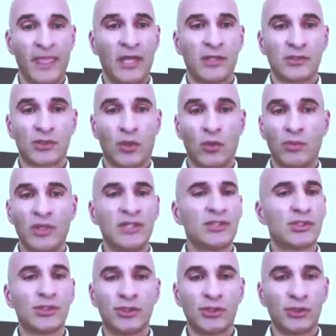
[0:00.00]
So
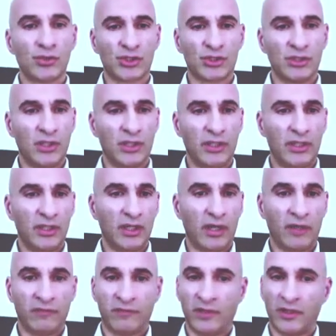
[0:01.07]
institutionally, I
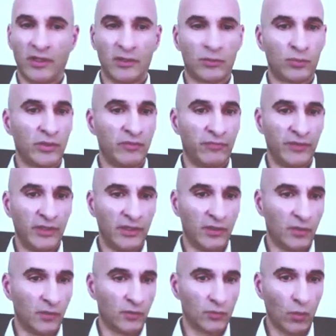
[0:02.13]
think it
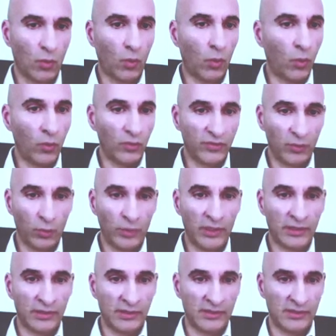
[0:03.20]
revealed all the
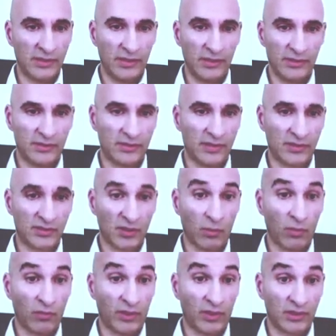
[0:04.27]
weaknesses that some
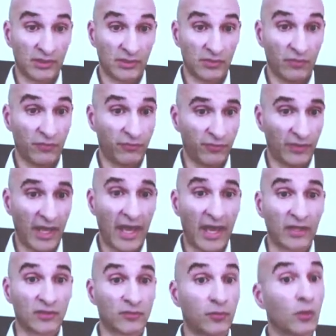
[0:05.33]
of us
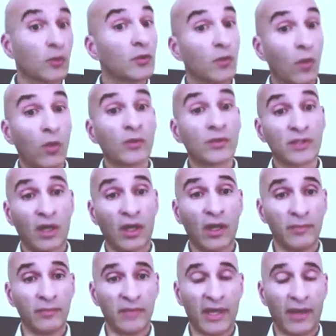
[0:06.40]
flagged for a long
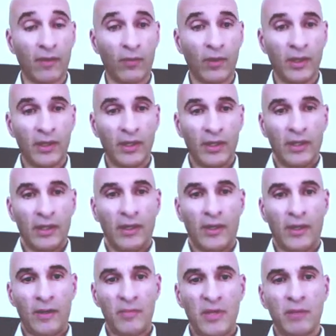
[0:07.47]
time now.
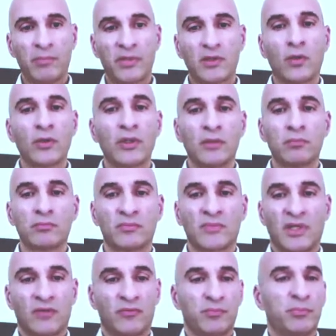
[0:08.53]
Um, but on a, kind
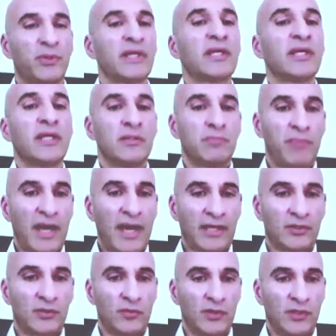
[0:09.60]
of bringing it back
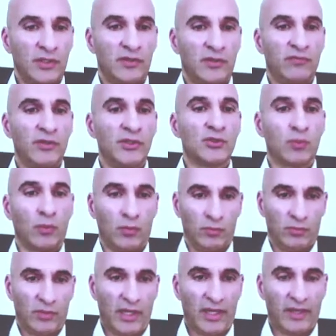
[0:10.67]
to the individual
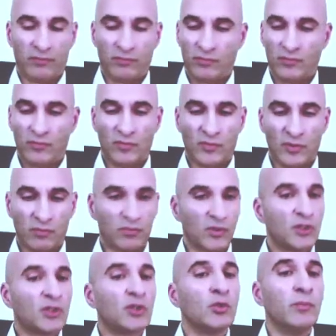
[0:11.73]
and the, the
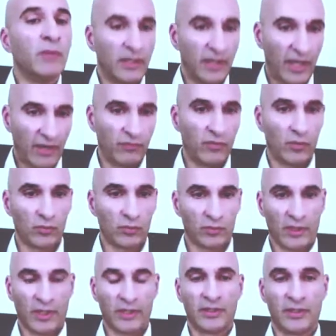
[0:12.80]
human level,
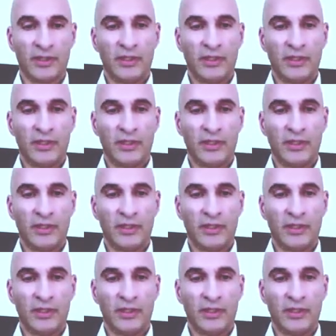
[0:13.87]
right?